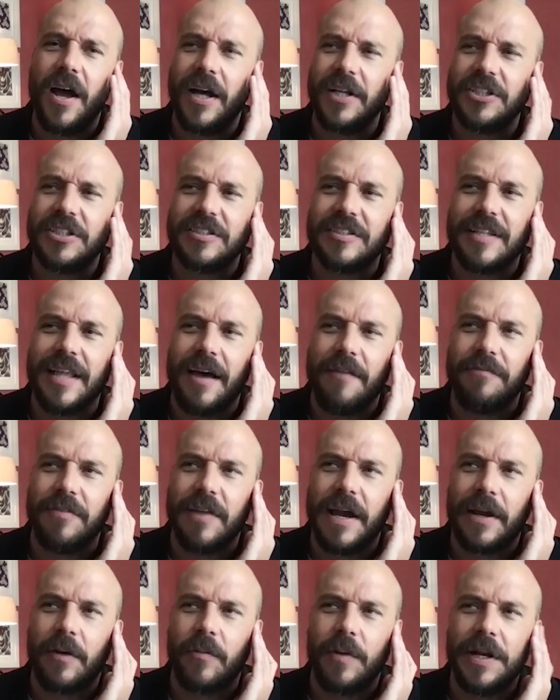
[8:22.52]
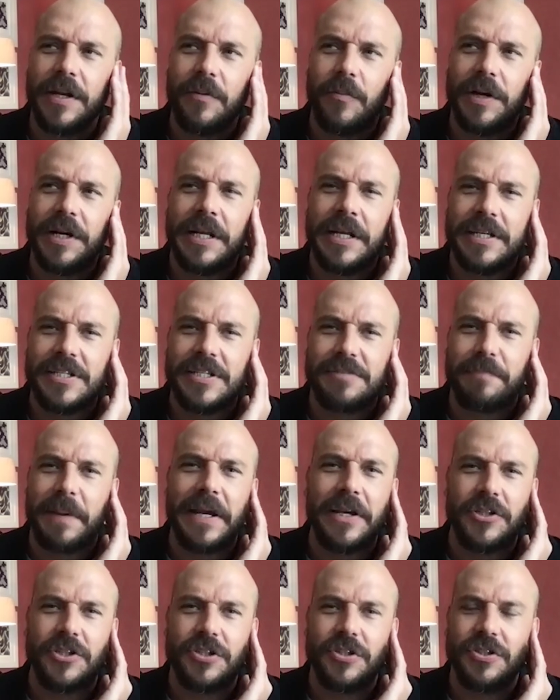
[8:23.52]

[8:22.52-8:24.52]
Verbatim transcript: just love, like, when he speaks,